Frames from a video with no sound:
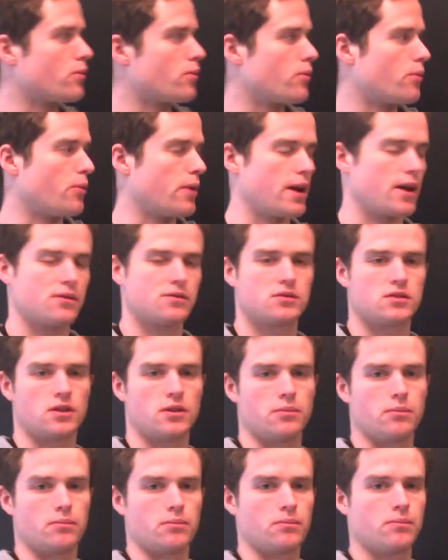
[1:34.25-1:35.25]
we have
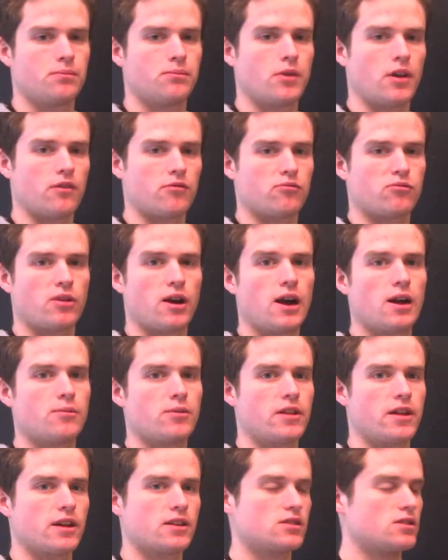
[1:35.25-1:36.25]
some f prime
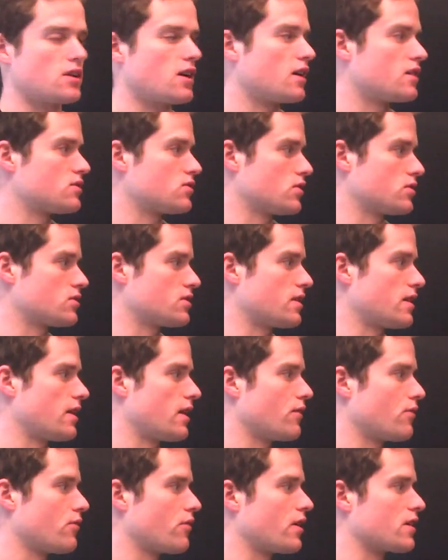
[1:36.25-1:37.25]
at x naught such that
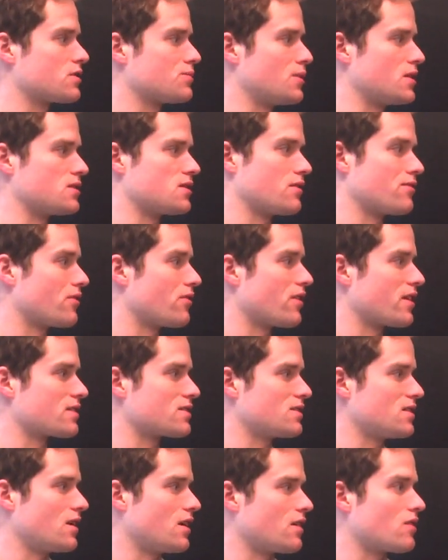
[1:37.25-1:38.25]
f of x minus f of
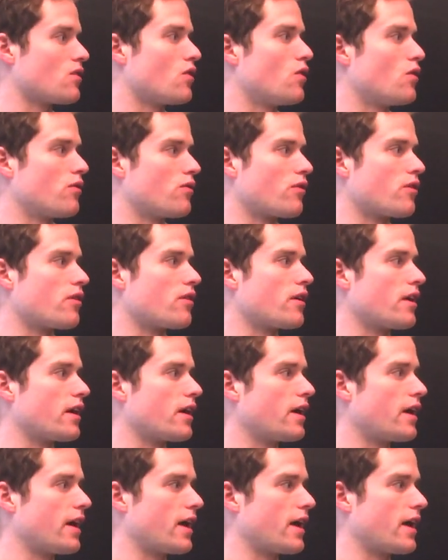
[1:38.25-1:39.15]
x naught over